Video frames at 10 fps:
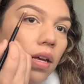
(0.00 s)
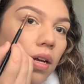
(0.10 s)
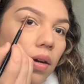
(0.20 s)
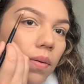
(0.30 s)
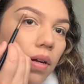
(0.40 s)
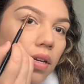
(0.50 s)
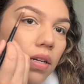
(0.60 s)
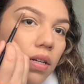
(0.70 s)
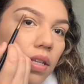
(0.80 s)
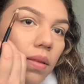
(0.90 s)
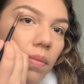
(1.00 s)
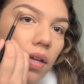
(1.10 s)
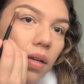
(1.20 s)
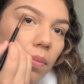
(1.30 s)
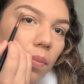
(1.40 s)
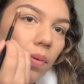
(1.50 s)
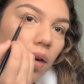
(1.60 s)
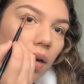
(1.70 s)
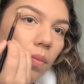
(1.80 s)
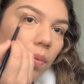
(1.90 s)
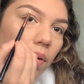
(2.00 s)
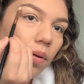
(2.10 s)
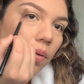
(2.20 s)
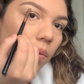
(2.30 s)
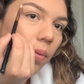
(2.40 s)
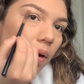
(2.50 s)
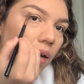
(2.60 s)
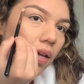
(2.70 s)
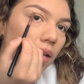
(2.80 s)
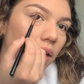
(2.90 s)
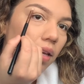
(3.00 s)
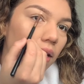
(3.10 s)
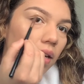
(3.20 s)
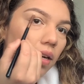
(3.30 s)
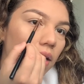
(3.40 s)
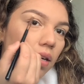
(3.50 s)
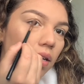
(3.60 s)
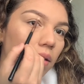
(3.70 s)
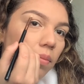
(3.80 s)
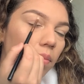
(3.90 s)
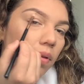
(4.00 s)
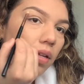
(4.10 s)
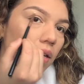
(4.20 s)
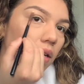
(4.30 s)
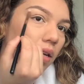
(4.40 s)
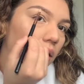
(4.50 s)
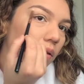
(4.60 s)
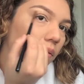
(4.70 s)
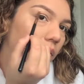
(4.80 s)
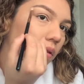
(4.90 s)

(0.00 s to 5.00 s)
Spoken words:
go underneath my brow bone right here, blend it out.